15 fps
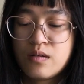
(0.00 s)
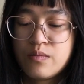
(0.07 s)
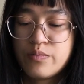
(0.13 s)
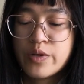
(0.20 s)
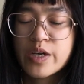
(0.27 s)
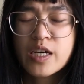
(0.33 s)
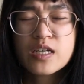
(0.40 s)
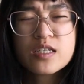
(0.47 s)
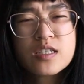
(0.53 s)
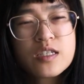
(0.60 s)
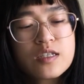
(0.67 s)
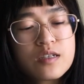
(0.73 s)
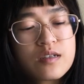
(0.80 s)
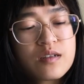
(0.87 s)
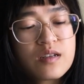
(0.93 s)
because
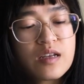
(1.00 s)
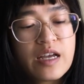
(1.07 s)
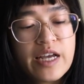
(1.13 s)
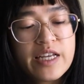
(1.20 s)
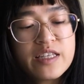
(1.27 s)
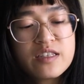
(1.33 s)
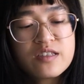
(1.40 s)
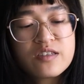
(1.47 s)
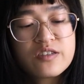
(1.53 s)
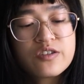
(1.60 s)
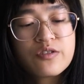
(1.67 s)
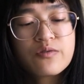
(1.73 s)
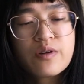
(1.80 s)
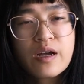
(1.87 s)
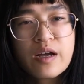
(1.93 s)
the ends
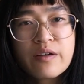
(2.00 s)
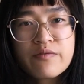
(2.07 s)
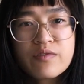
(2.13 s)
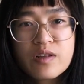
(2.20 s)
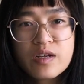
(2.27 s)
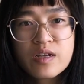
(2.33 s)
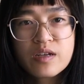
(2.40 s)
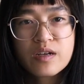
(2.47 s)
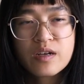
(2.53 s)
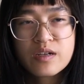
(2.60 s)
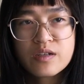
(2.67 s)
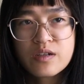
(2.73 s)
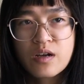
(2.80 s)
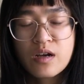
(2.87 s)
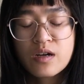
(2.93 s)
don't have like a
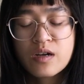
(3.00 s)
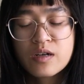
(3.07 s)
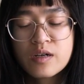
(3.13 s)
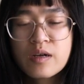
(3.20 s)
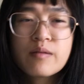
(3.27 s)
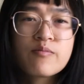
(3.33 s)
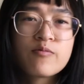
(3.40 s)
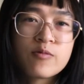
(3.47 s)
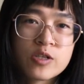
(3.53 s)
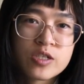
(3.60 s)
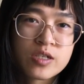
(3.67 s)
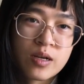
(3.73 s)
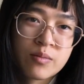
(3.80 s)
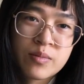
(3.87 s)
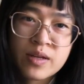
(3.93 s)
knot on it, which
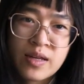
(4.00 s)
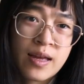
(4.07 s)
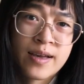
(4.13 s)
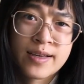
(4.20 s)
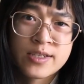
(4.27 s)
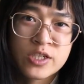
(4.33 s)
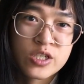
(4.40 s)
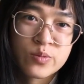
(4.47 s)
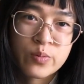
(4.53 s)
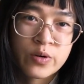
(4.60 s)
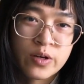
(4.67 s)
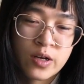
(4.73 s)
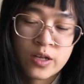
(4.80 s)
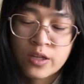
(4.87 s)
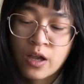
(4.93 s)
I mean I could just
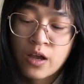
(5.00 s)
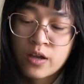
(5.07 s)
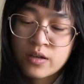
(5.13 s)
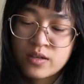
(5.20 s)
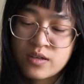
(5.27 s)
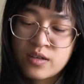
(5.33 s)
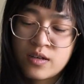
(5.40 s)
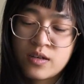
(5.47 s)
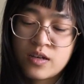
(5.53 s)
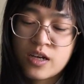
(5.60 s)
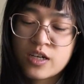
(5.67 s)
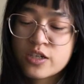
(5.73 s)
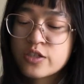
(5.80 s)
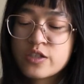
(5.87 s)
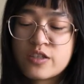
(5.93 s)
put a knot, I
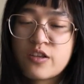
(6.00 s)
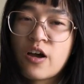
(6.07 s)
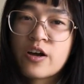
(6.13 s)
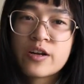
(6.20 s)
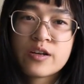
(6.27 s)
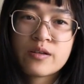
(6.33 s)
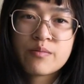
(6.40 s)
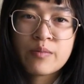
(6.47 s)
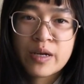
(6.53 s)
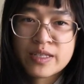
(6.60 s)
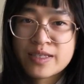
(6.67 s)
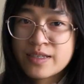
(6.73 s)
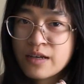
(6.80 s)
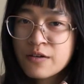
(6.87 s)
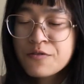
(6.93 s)
could just knot it
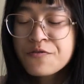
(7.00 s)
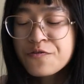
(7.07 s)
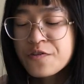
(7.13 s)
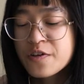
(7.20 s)
myself.